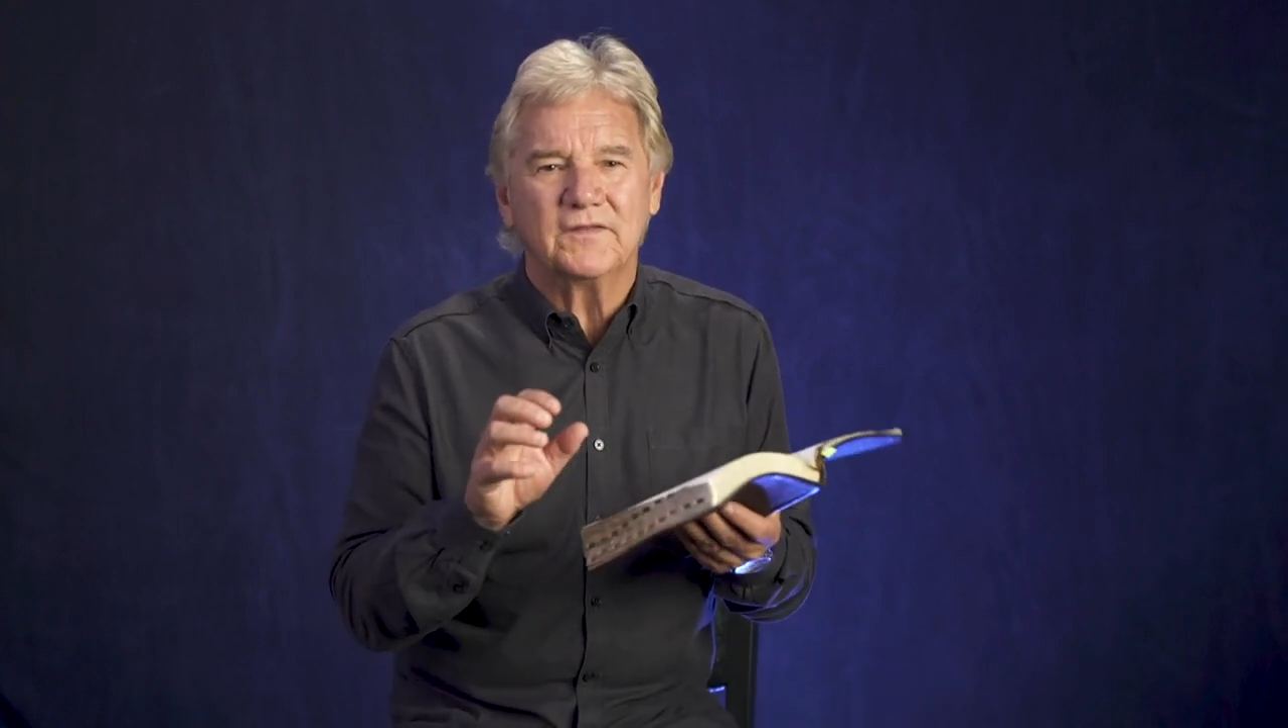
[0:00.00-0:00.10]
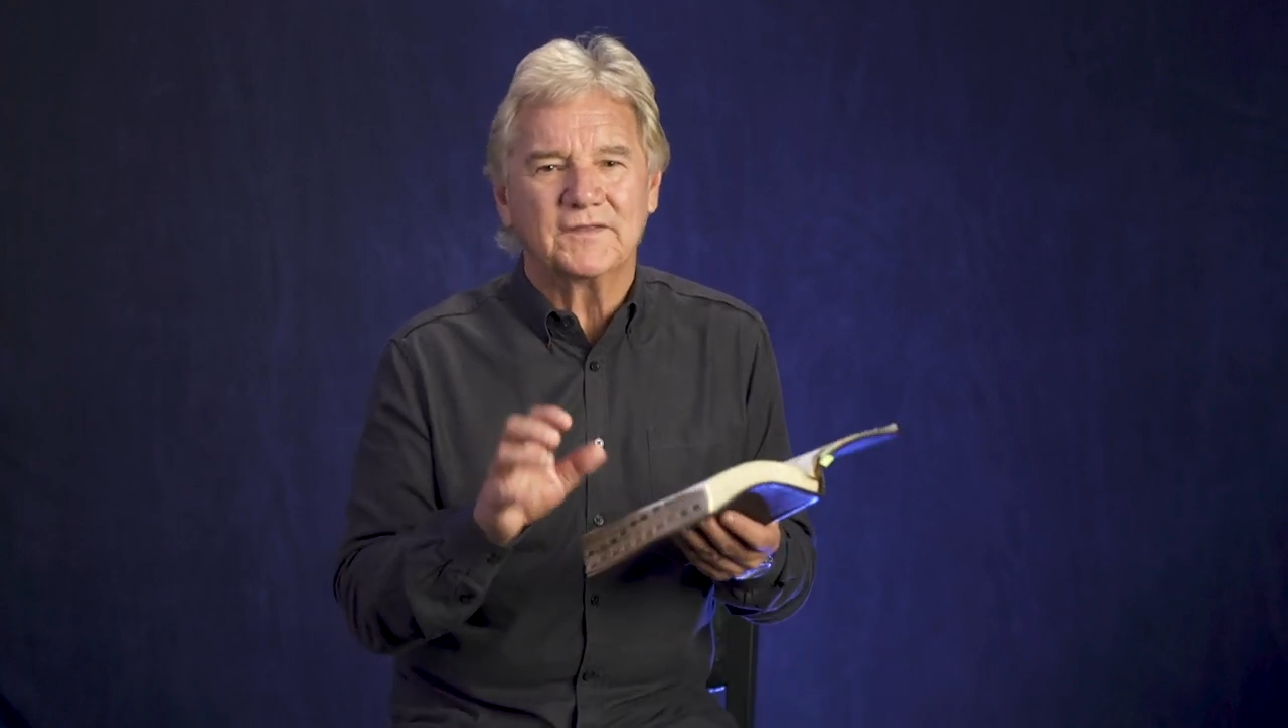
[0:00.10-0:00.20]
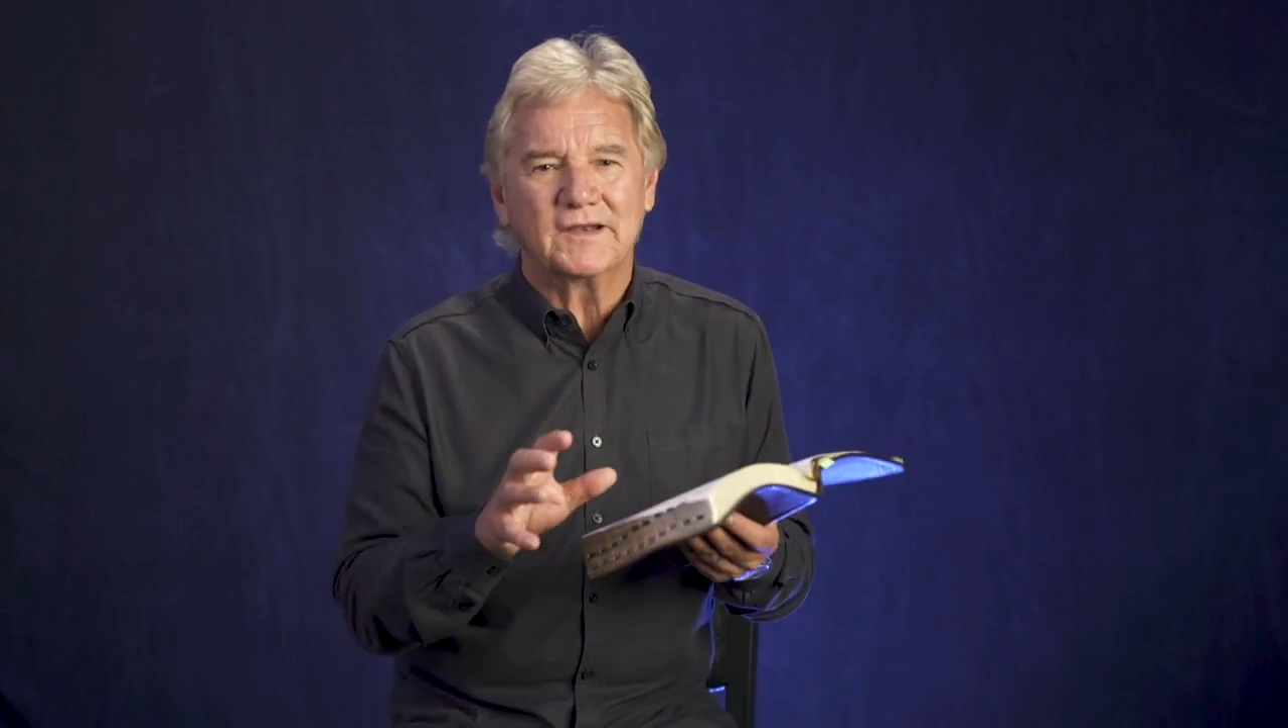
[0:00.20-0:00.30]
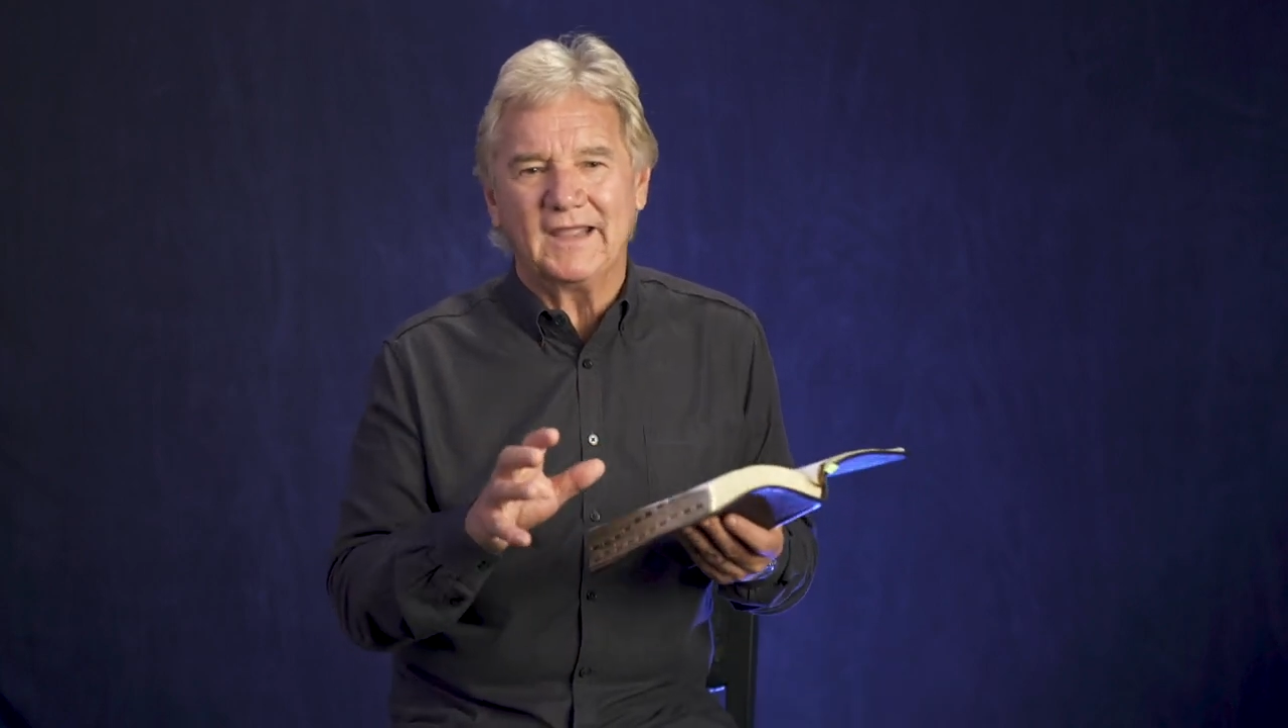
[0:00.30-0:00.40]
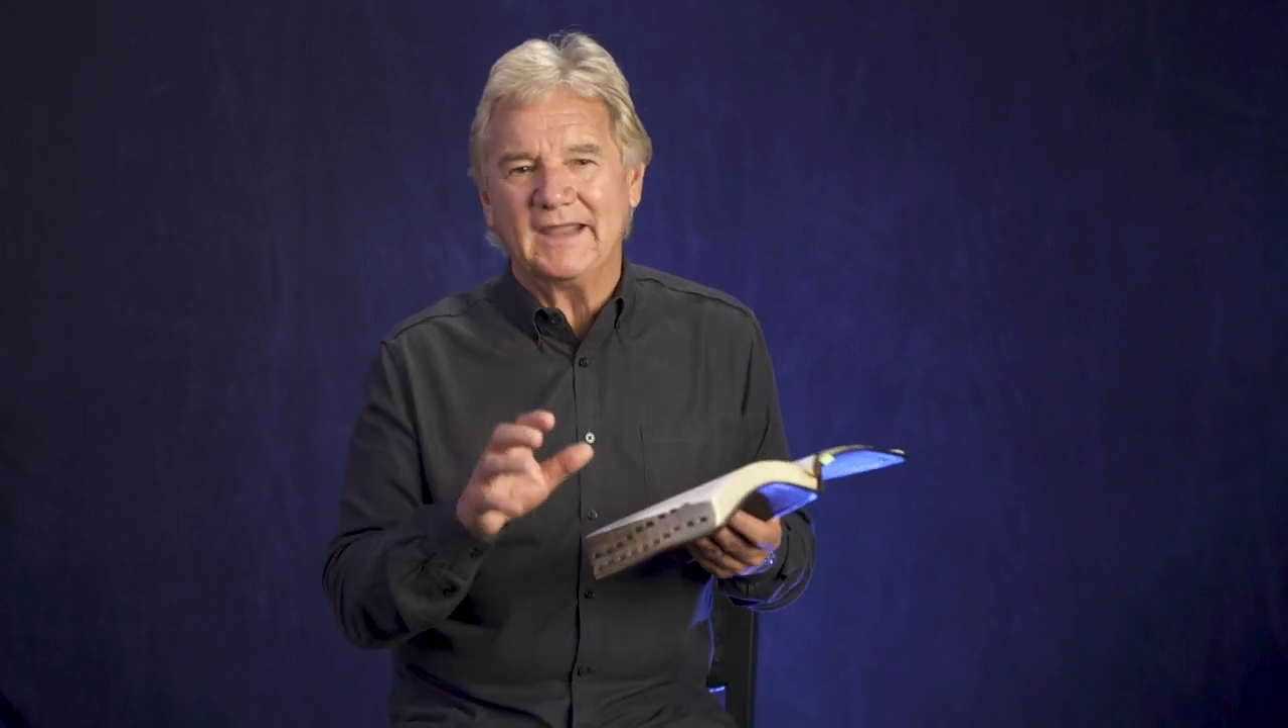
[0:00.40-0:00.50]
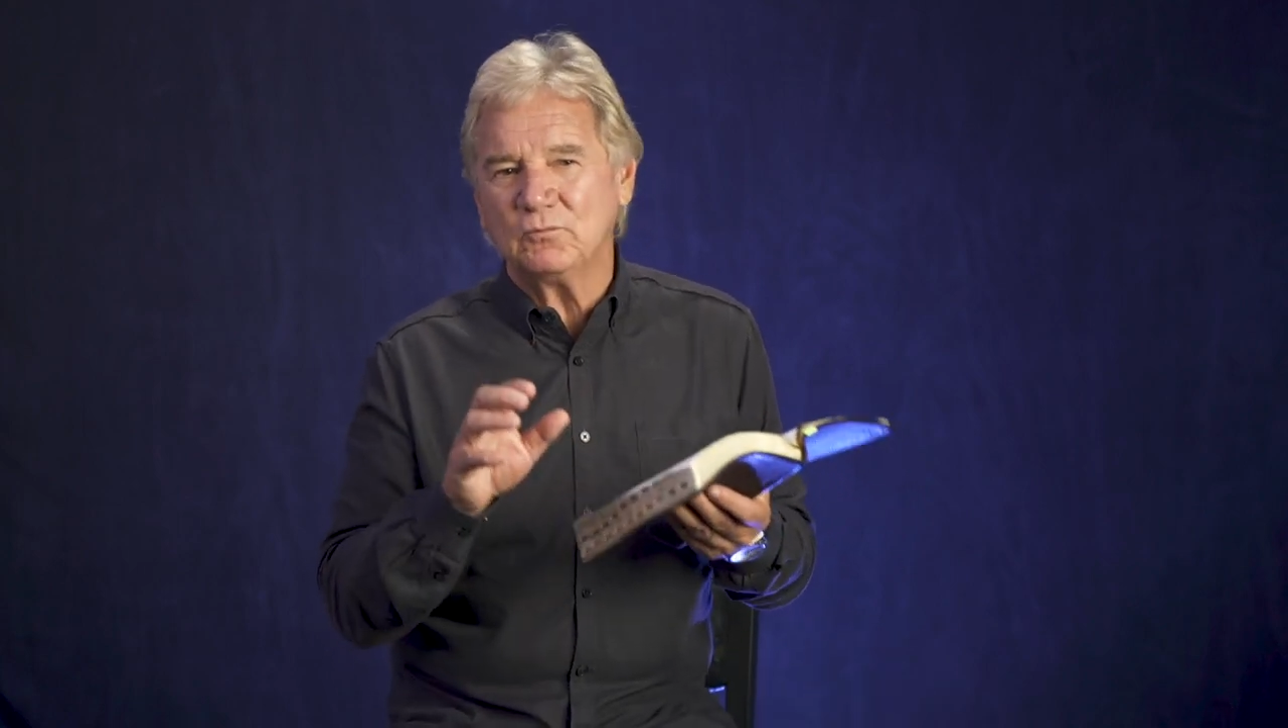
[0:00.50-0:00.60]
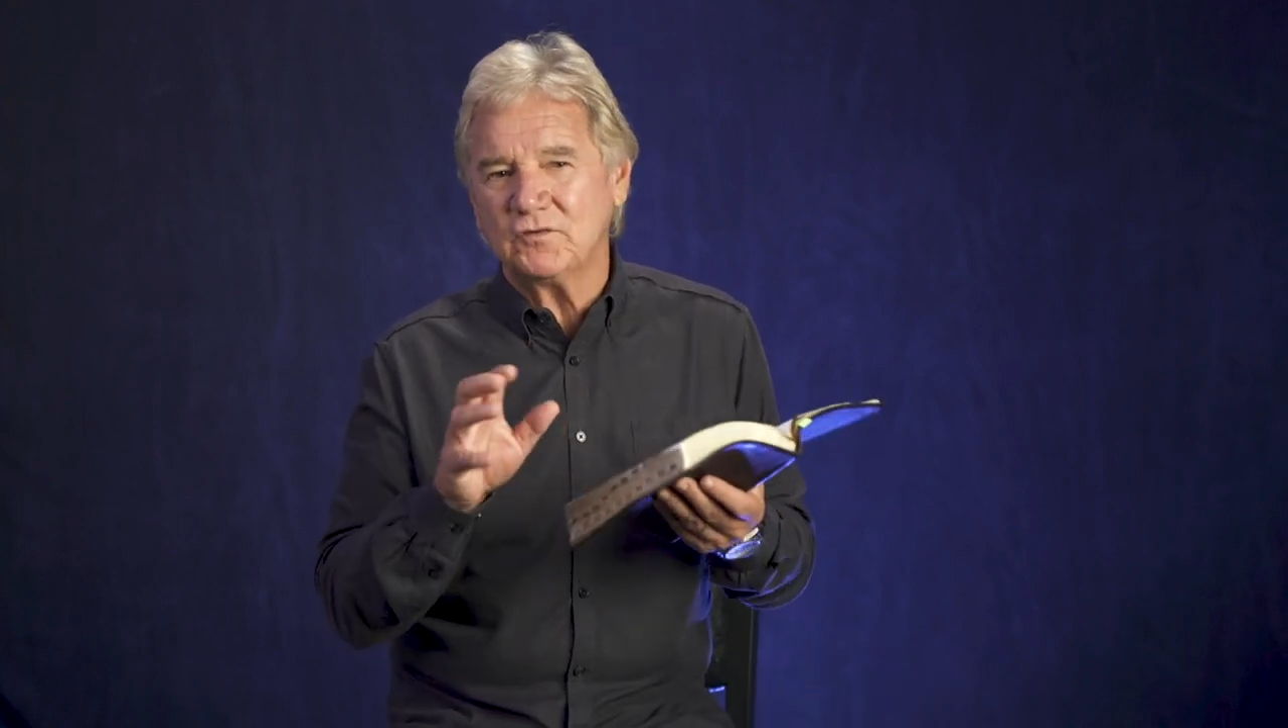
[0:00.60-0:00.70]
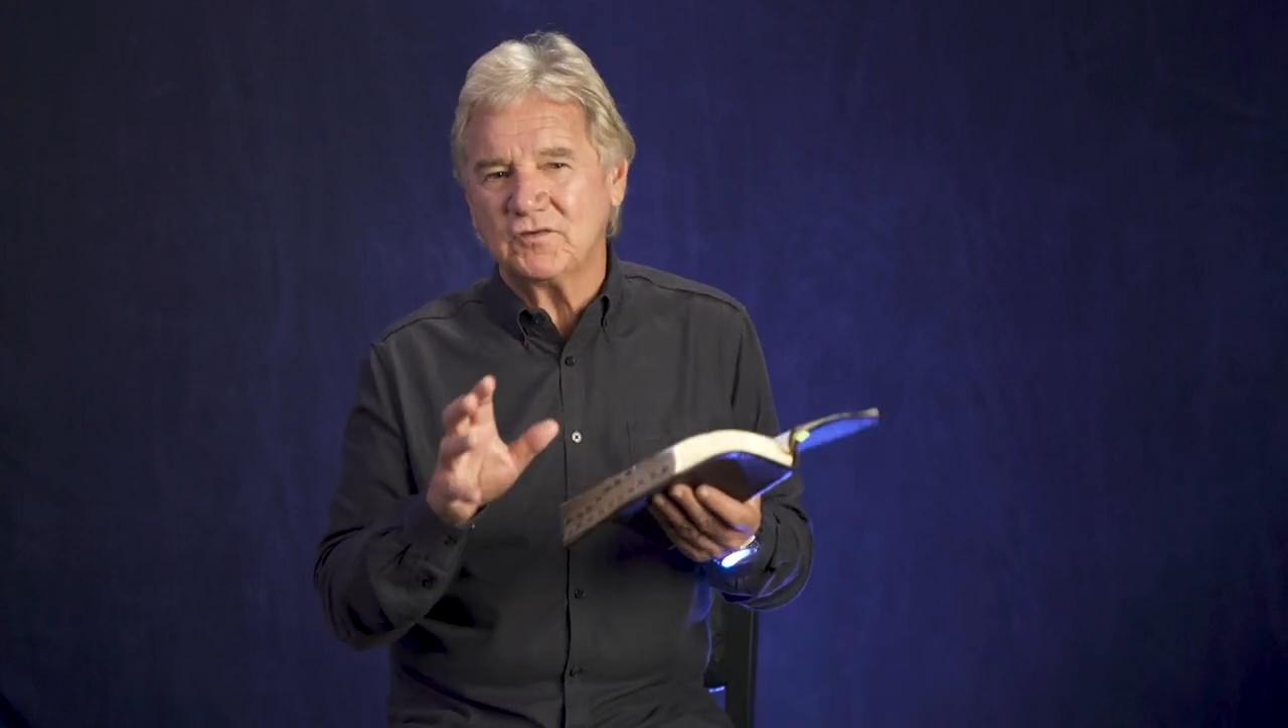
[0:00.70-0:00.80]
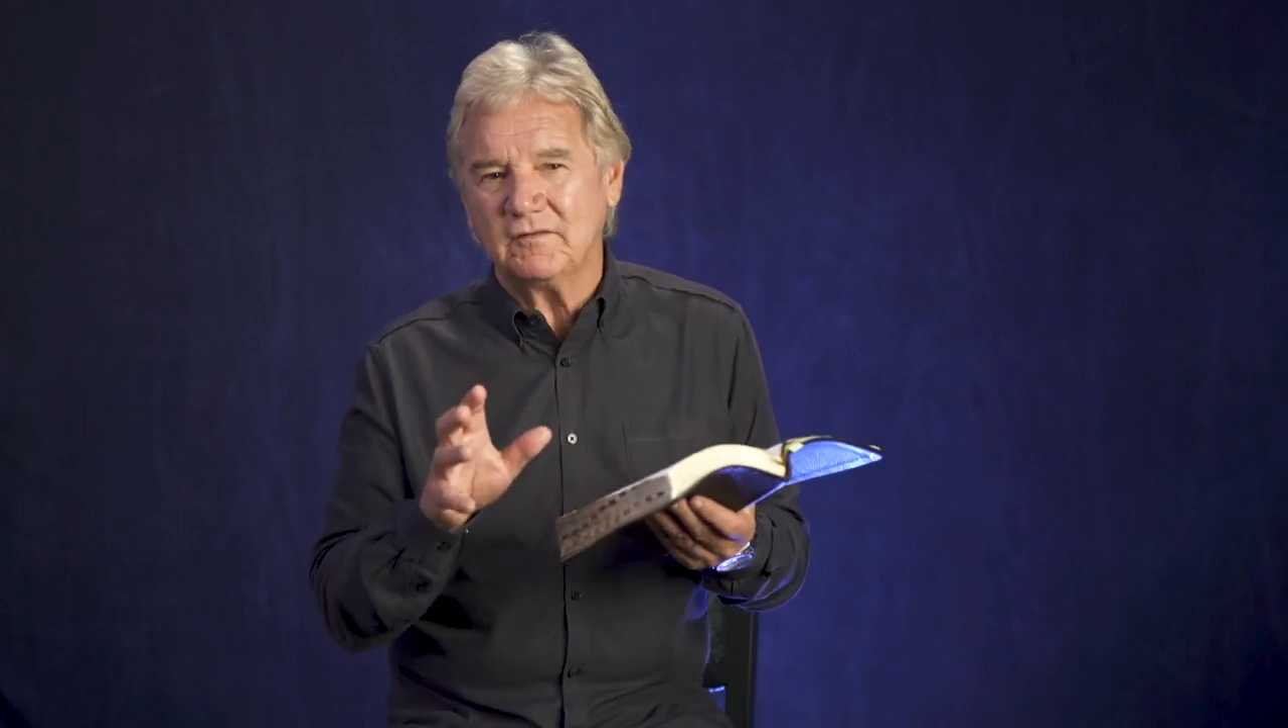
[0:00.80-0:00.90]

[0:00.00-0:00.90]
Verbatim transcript: that the land was